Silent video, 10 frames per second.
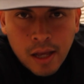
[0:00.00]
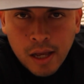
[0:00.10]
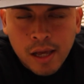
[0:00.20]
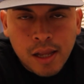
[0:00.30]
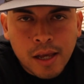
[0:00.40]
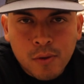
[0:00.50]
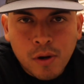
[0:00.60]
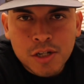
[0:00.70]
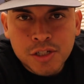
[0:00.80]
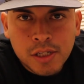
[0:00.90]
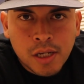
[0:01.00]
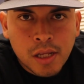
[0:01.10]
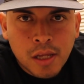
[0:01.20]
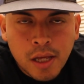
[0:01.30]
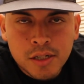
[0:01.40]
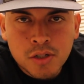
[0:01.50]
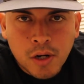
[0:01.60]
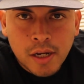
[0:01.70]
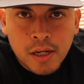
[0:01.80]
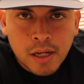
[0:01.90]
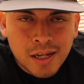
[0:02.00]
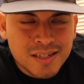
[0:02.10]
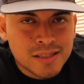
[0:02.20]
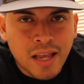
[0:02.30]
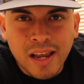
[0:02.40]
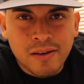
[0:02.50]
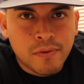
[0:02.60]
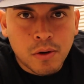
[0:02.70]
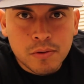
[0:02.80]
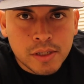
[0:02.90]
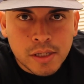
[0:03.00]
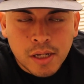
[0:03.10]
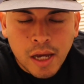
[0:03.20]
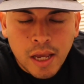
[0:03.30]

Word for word: I like washing and drying. I just hate folding.